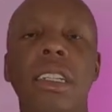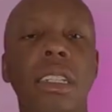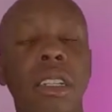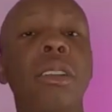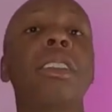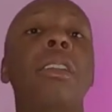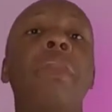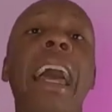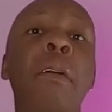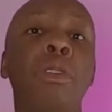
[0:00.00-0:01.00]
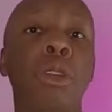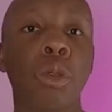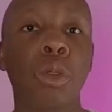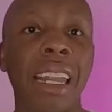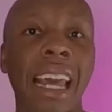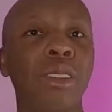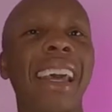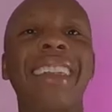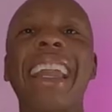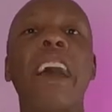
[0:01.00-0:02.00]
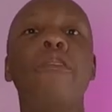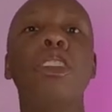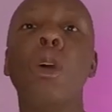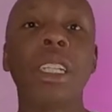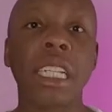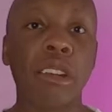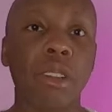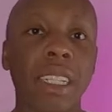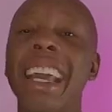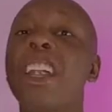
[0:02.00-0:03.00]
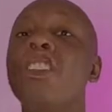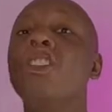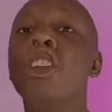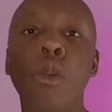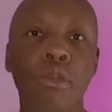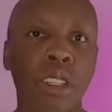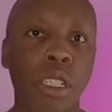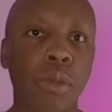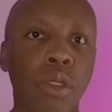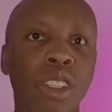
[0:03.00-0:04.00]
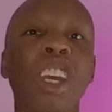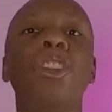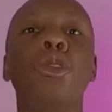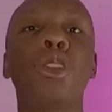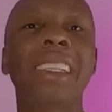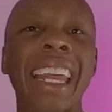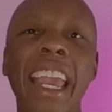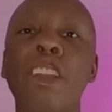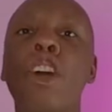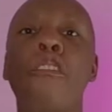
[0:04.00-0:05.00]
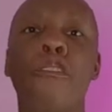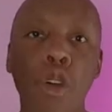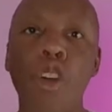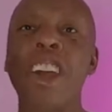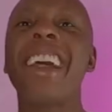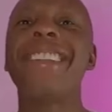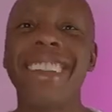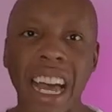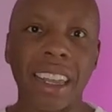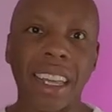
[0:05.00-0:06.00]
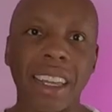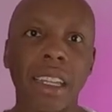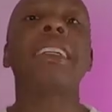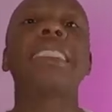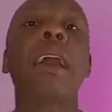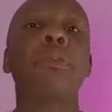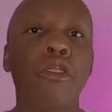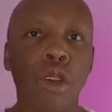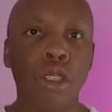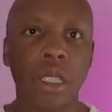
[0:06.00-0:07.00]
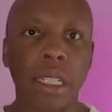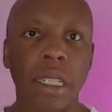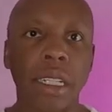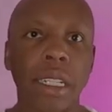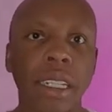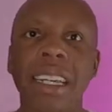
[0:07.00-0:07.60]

Y'all are some absolute clowns that have no integrity, no principles. You stand for nothing. Stop the virtue signaling.